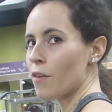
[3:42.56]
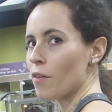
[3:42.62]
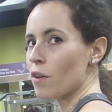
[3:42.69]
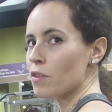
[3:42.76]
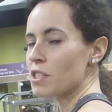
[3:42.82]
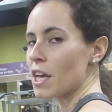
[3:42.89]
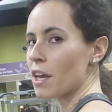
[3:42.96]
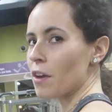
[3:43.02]

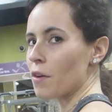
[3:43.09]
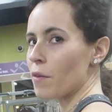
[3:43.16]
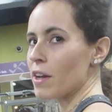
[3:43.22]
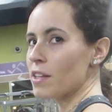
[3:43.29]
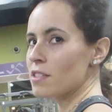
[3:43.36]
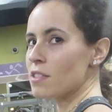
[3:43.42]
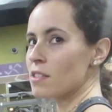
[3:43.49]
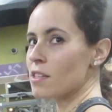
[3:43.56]
Rotate your
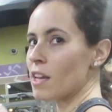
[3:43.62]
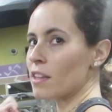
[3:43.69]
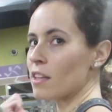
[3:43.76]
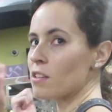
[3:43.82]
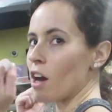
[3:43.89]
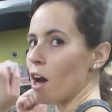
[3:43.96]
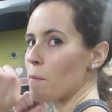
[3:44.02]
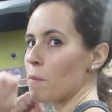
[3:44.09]
wrists. Yeah.
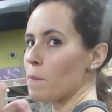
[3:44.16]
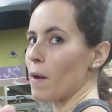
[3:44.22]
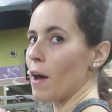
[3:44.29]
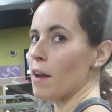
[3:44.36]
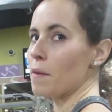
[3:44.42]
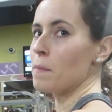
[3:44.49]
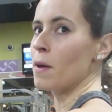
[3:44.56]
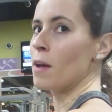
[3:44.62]
Top and
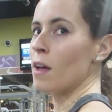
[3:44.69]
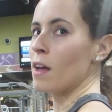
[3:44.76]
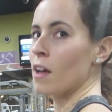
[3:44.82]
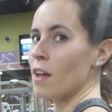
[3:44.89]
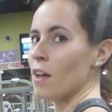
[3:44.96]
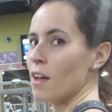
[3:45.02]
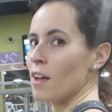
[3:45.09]
bottom. Yeah.